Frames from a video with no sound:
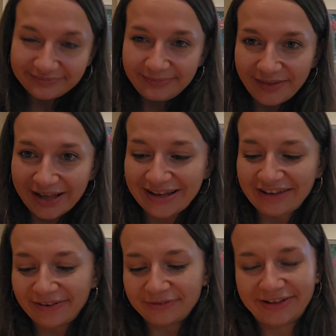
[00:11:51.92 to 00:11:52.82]
And I
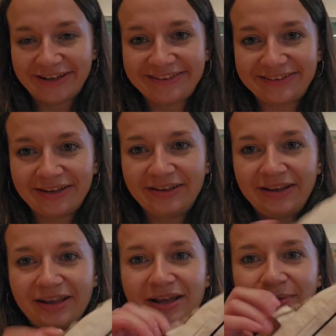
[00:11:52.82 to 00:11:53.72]
found this,
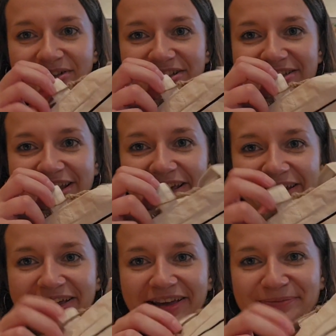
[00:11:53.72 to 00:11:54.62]
which is like
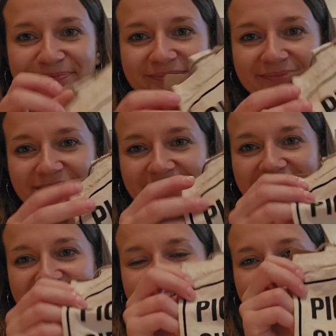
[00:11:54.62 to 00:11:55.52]
a,
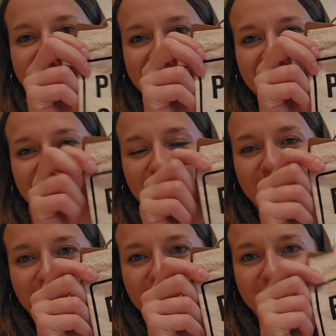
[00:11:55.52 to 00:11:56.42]
just like a city of
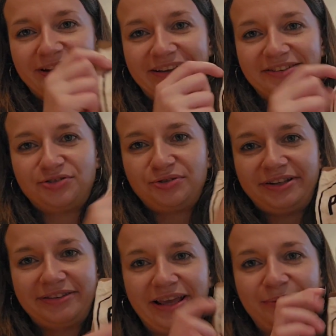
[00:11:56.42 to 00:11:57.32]
London, like a
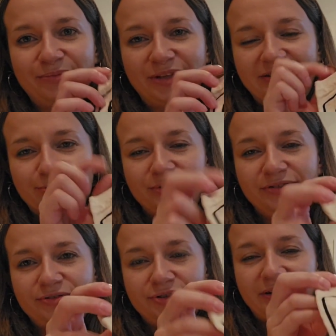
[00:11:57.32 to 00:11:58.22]
street name. That's what
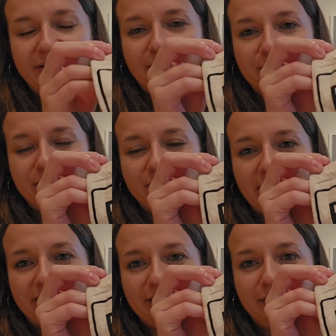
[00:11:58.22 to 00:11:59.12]
street names look
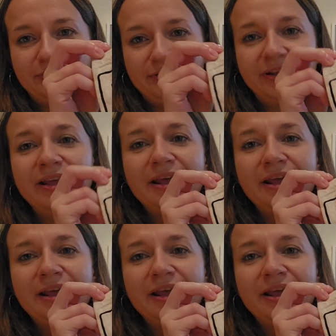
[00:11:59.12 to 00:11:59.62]
like in London.